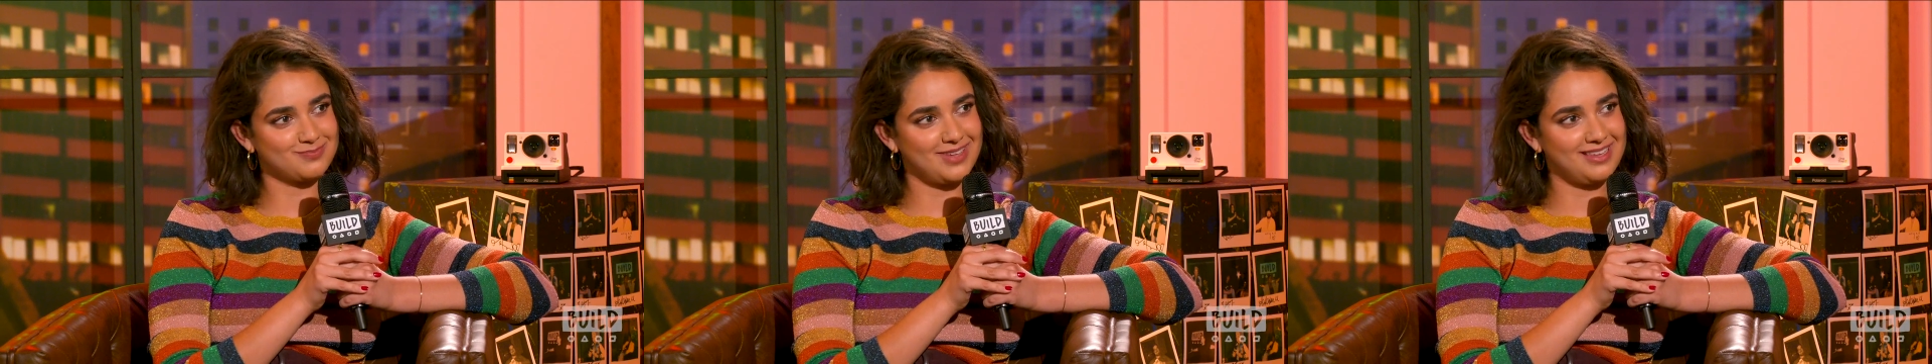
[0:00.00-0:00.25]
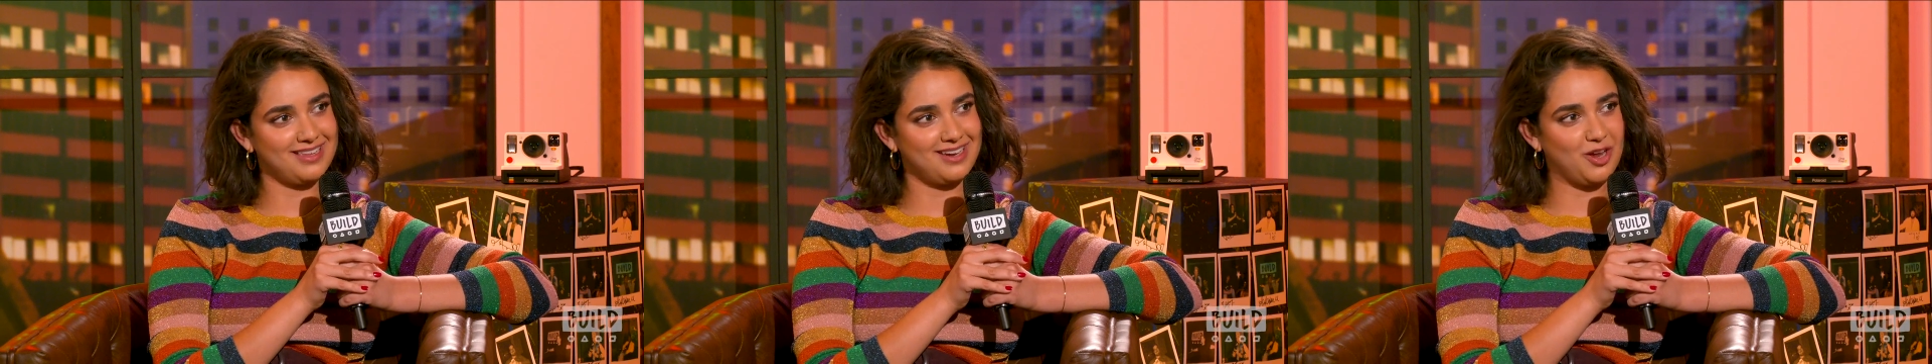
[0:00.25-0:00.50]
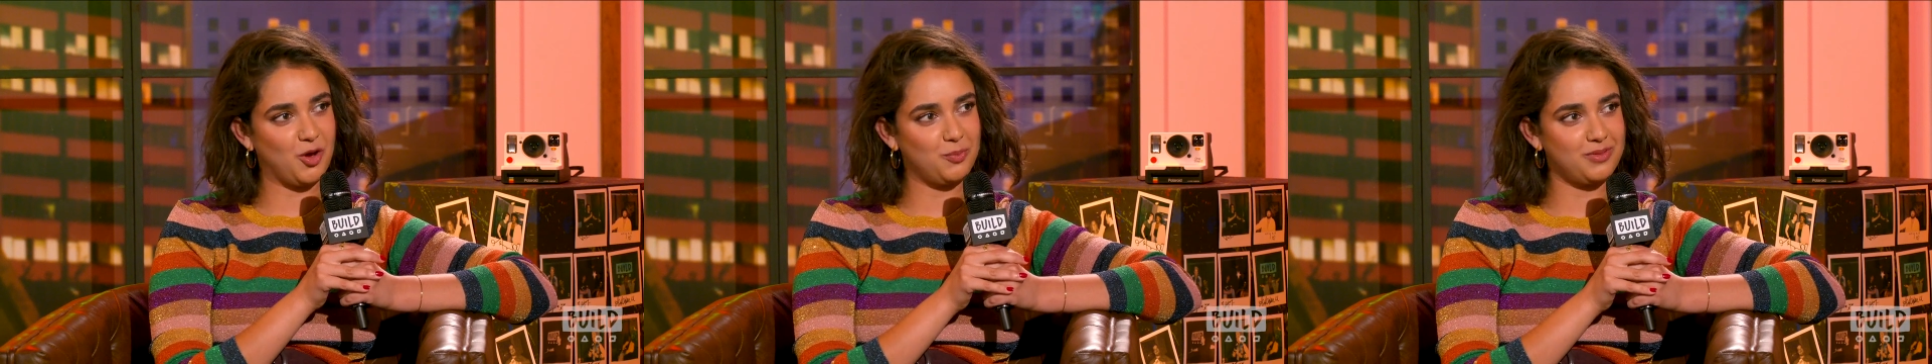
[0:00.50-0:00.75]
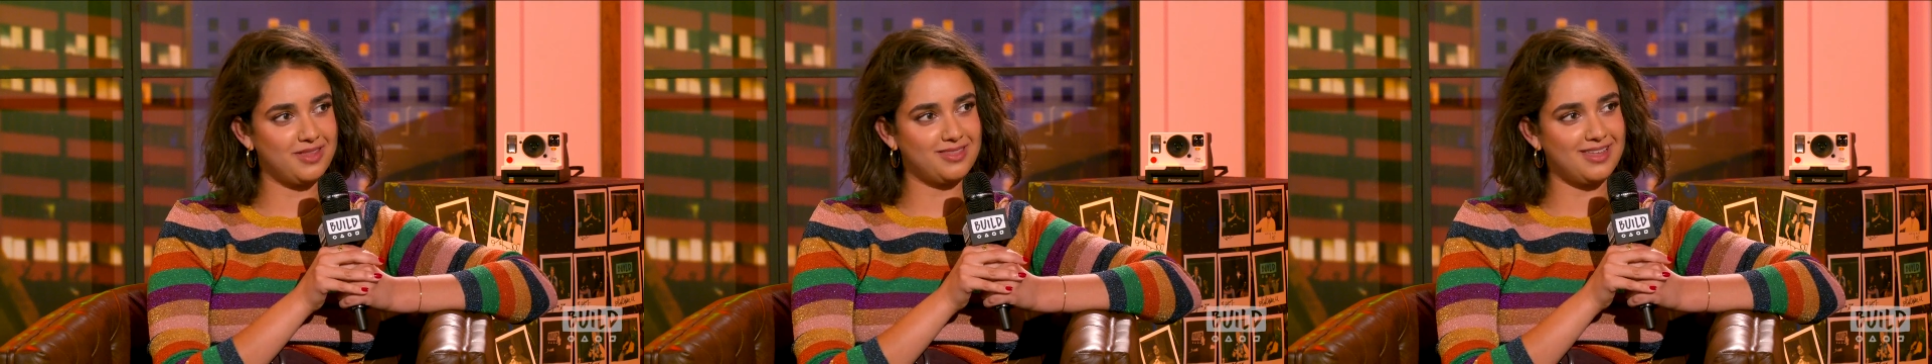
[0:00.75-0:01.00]
and then
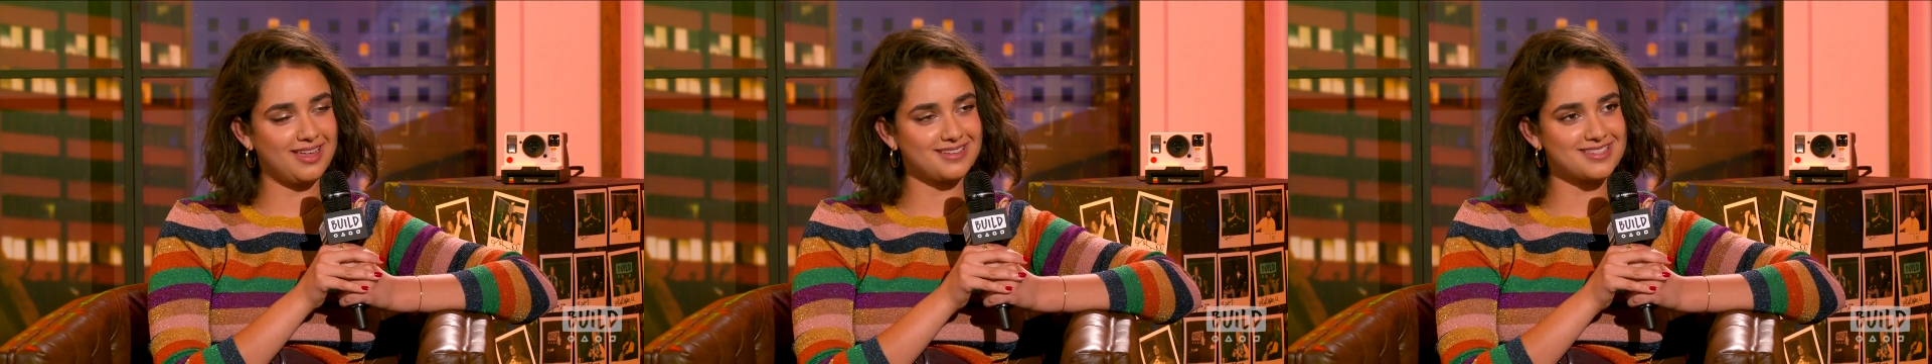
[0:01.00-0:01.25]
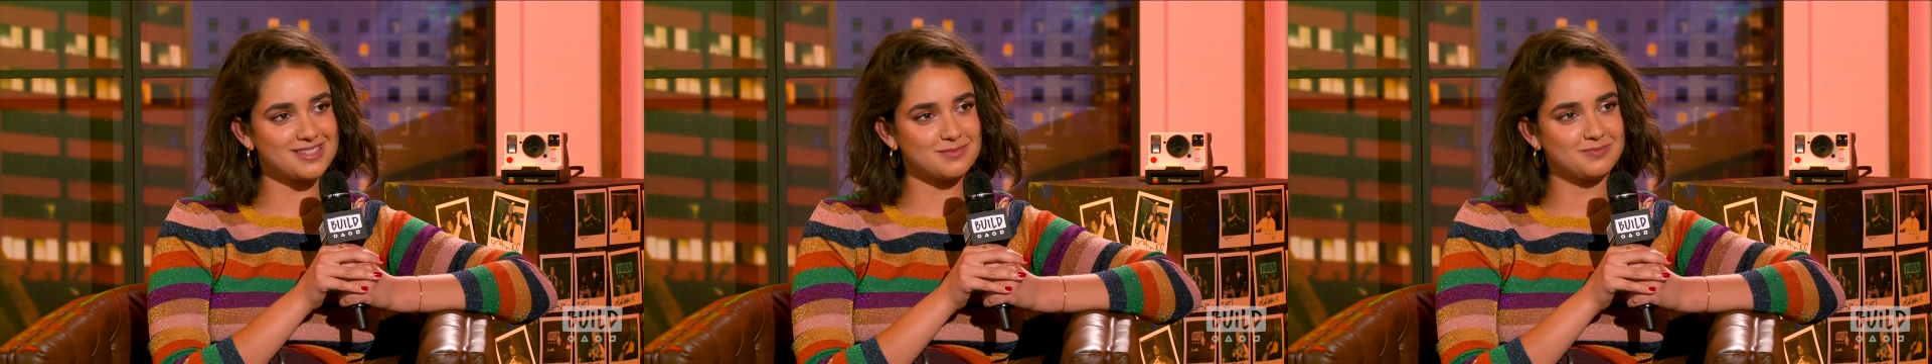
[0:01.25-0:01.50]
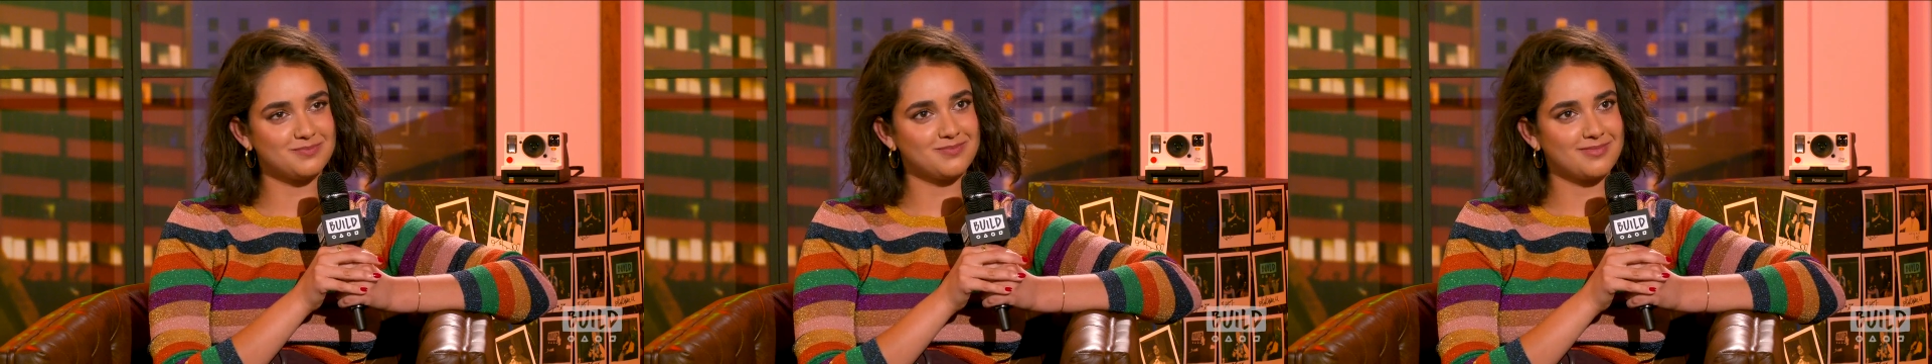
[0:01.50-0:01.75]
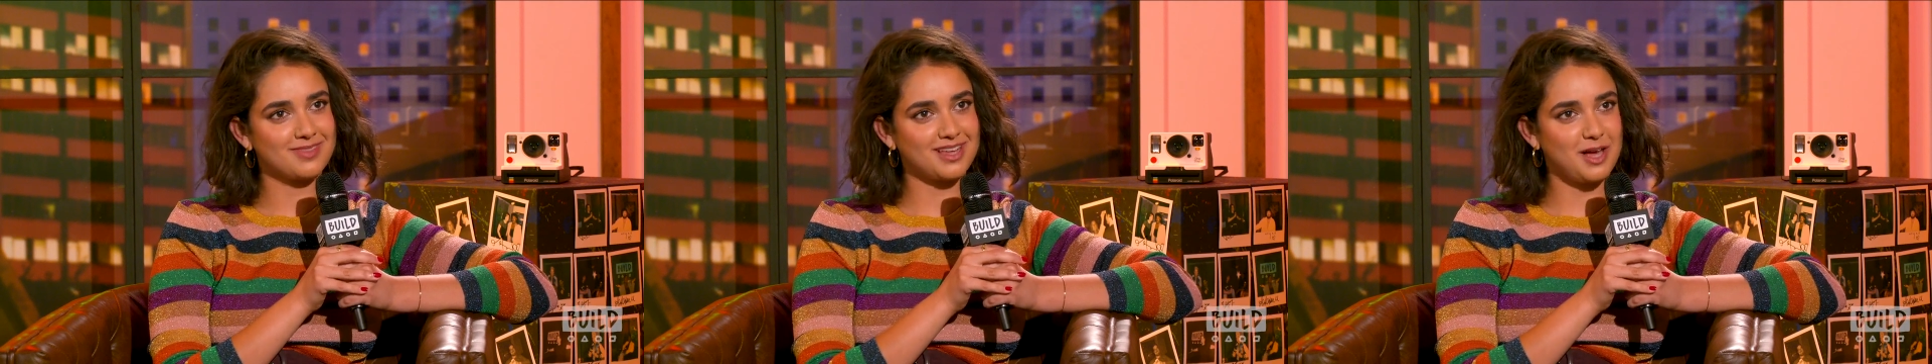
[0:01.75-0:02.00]
hope that that's
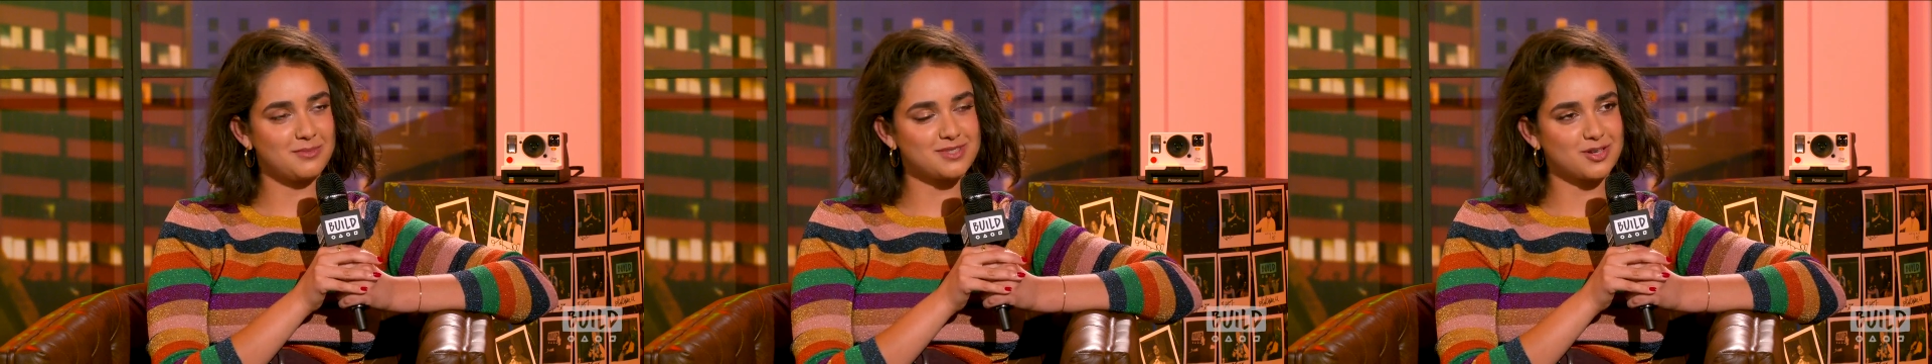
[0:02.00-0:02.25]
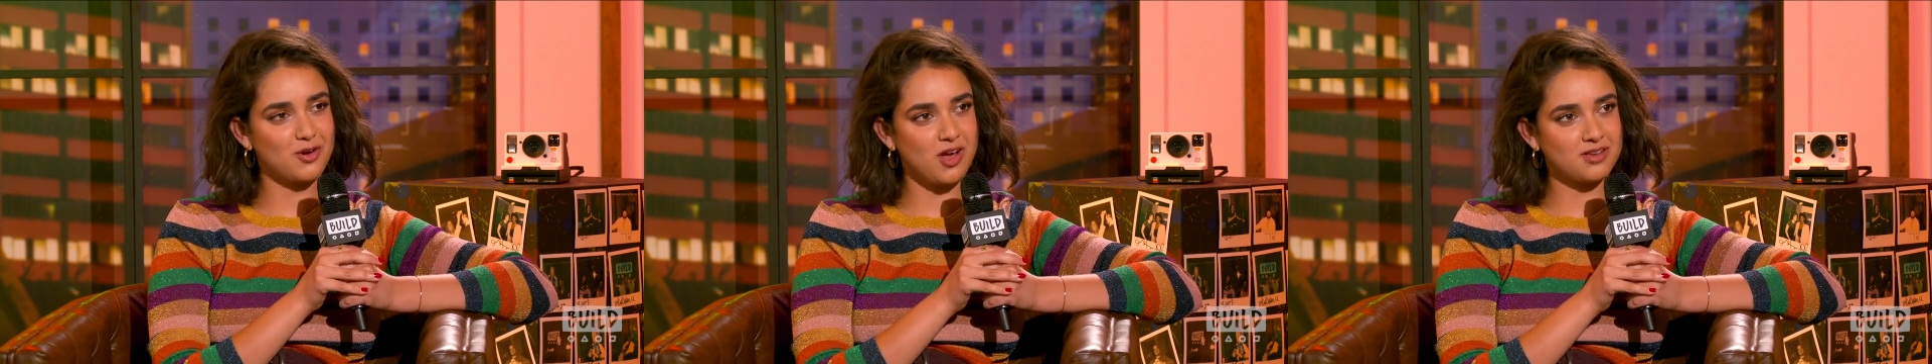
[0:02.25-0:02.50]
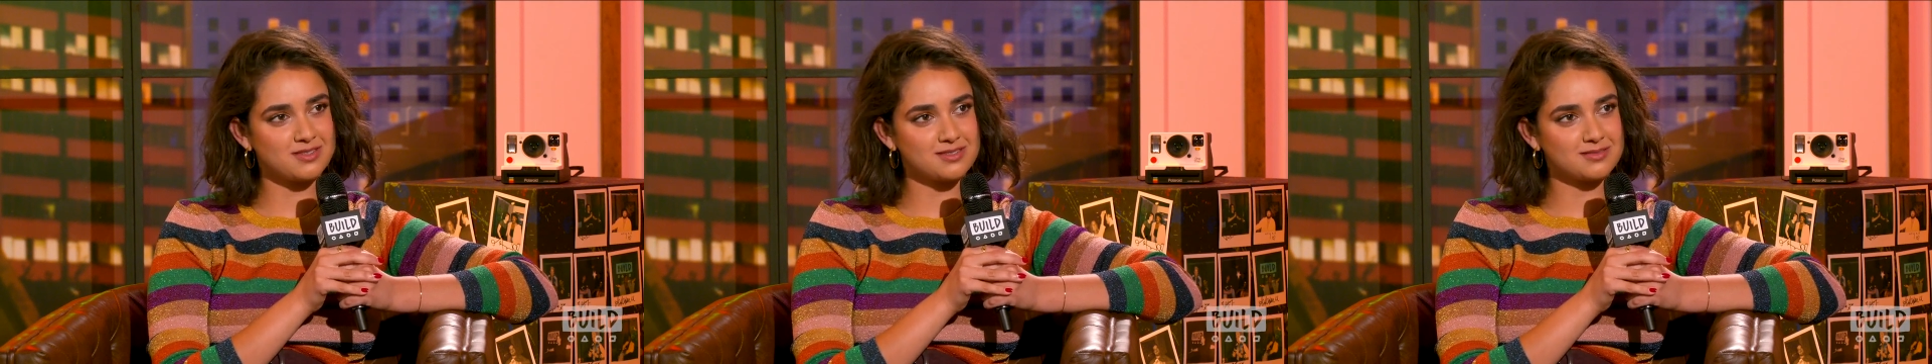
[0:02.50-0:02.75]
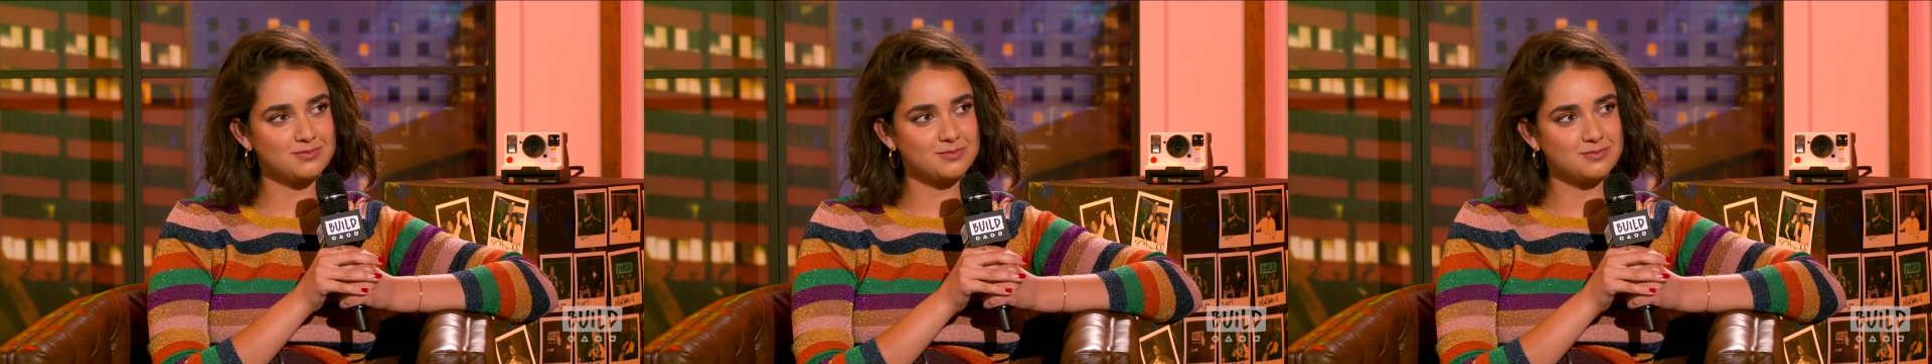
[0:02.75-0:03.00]
comes across.